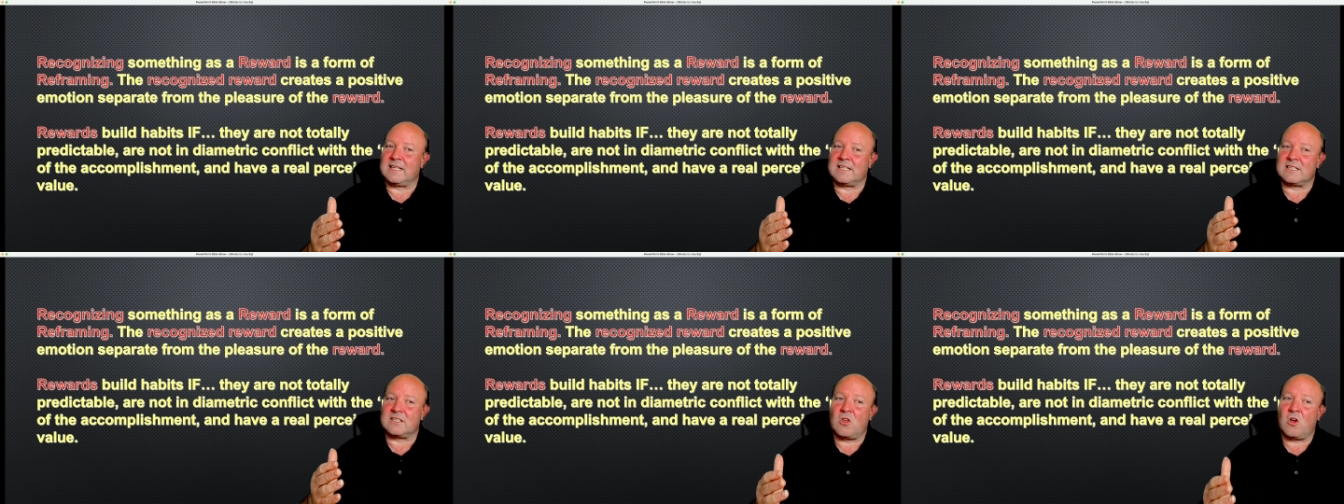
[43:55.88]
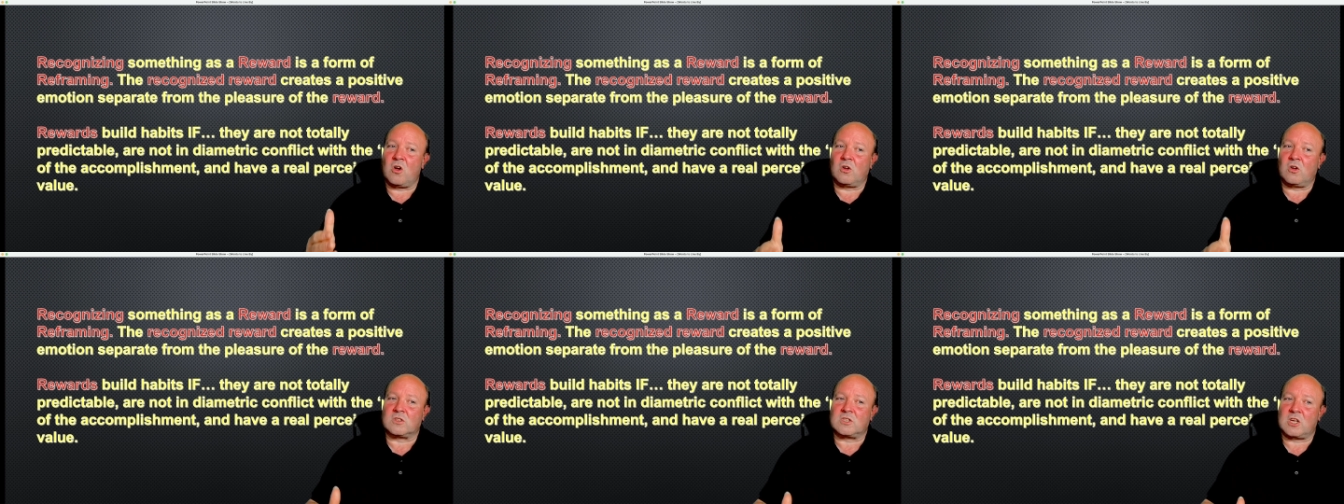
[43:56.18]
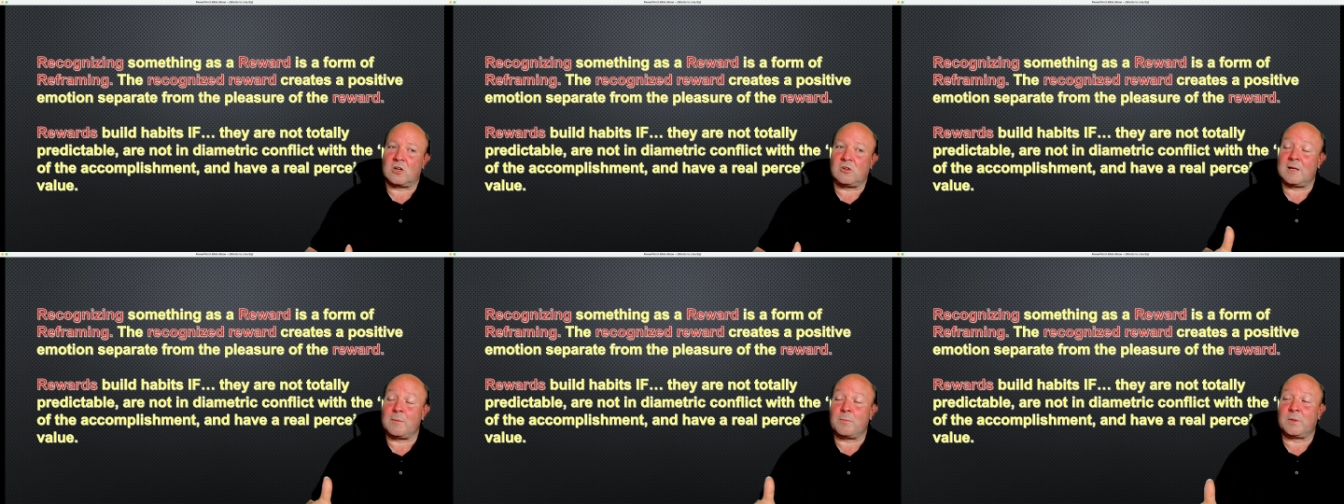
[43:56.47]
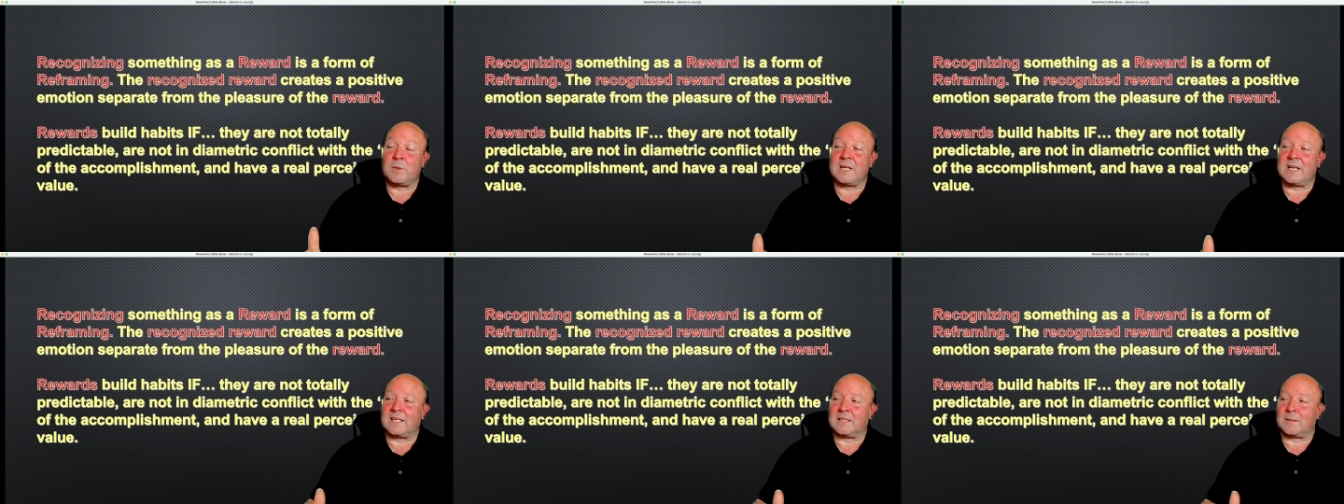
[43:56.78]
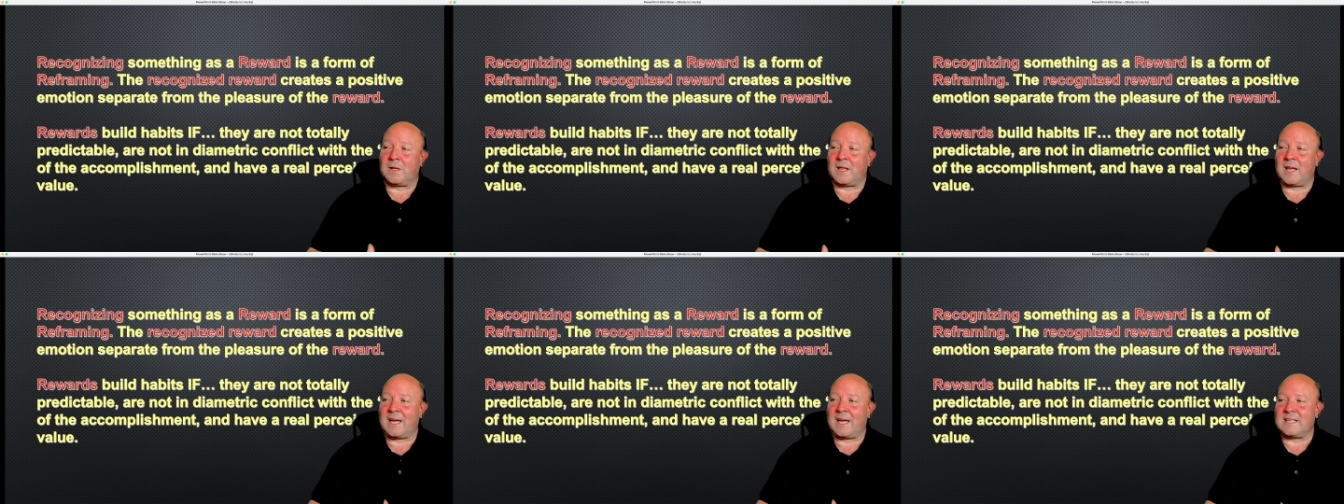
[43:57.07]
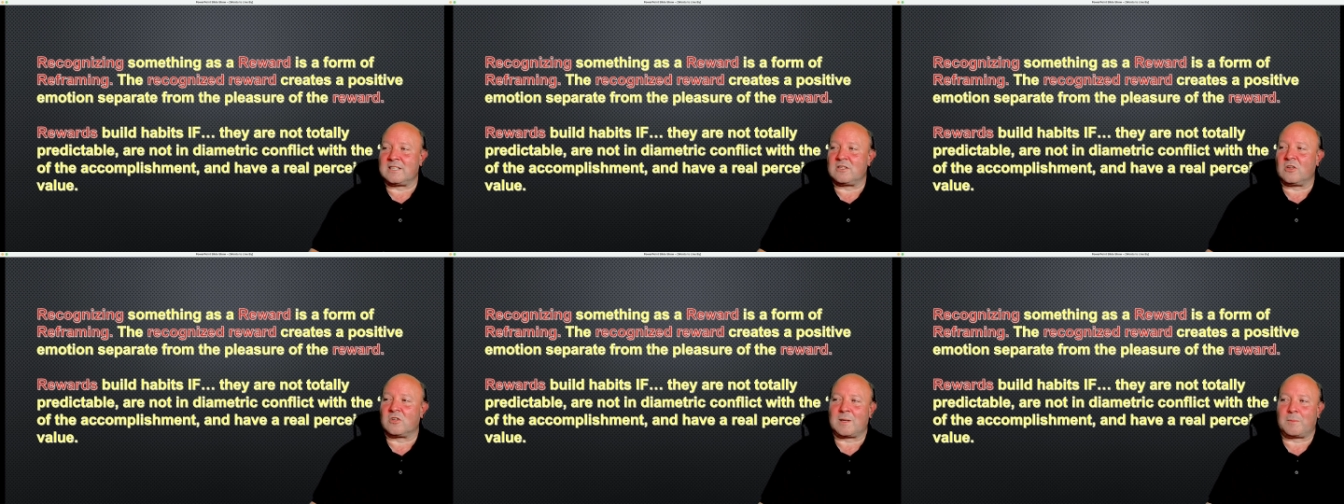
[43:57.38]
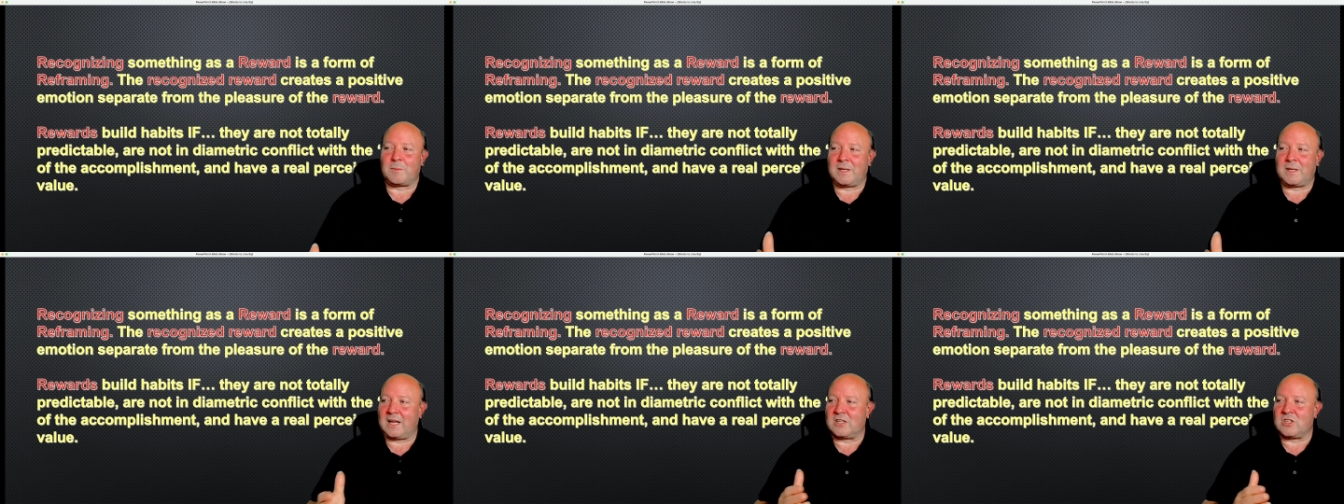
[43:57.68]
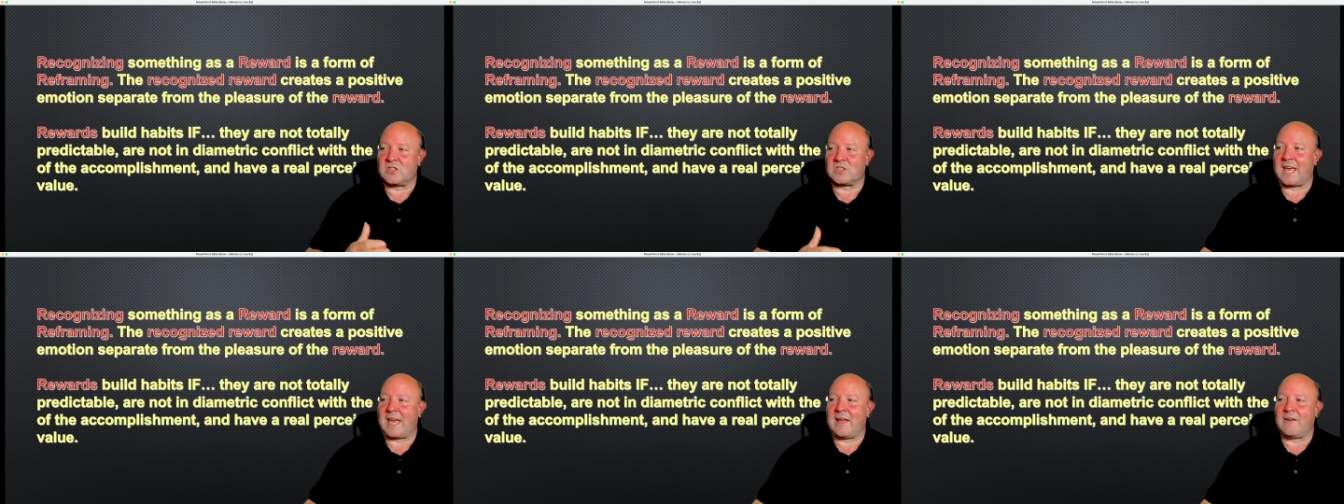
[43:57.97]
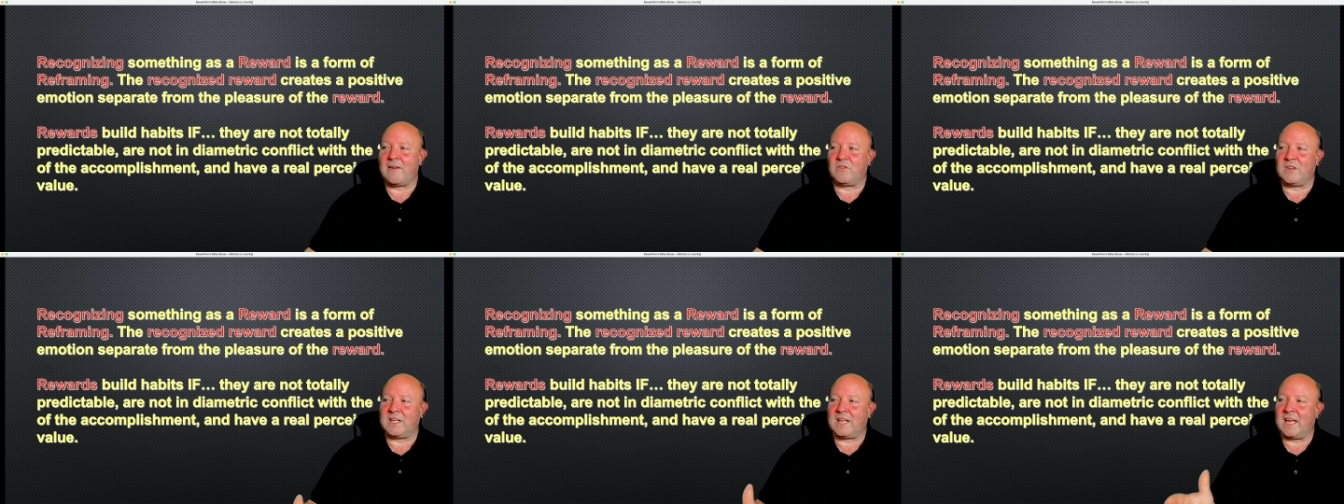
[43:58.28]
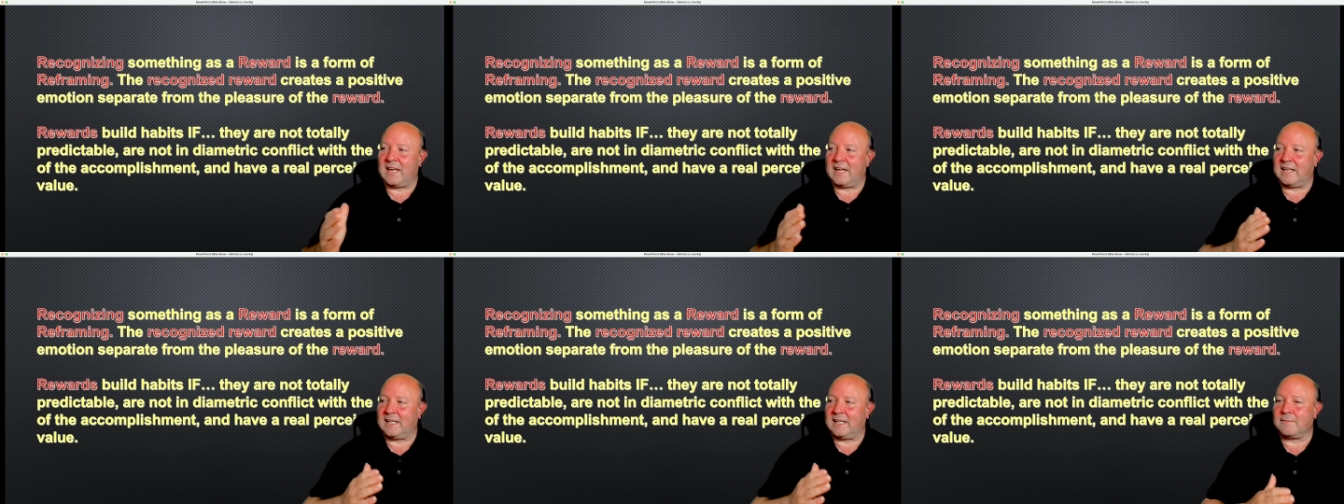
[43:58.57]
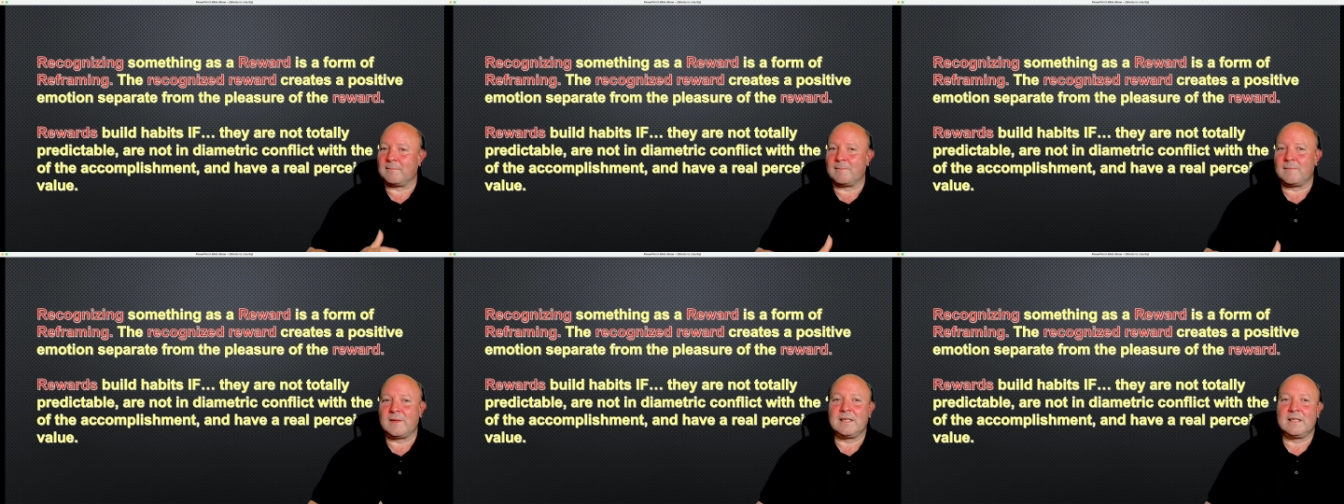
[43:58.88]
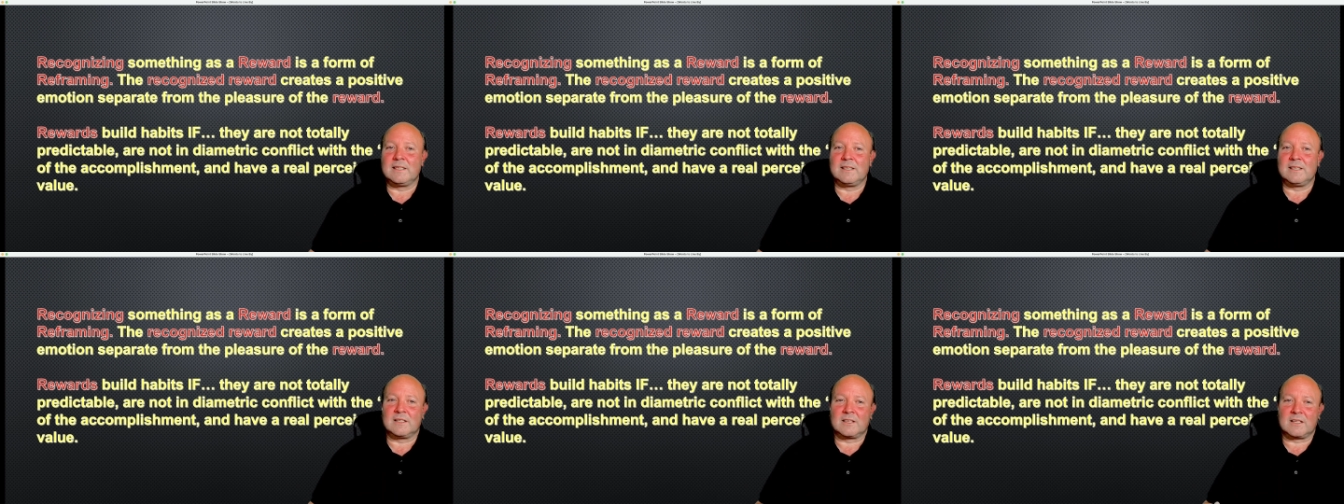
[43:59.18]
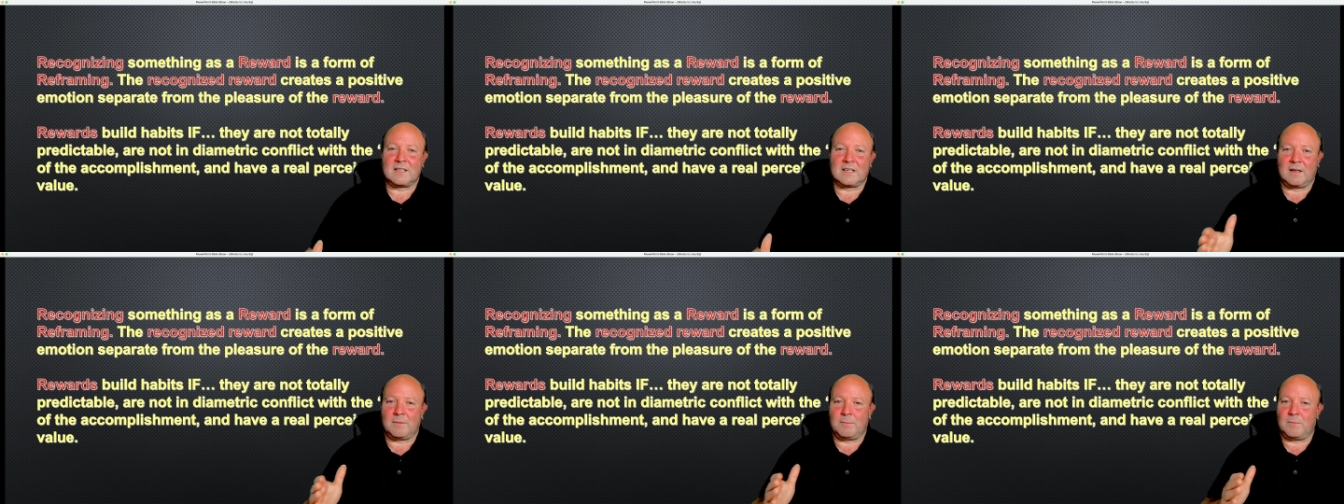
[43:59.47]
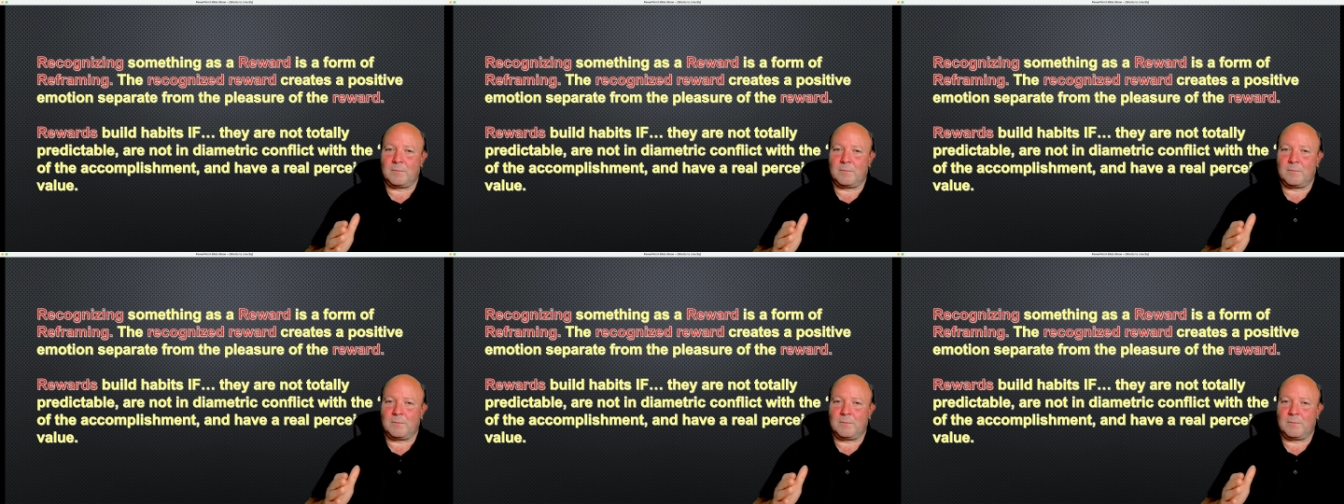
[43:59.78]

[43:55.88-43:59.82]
not totally predictable. It's not something I just get every day. In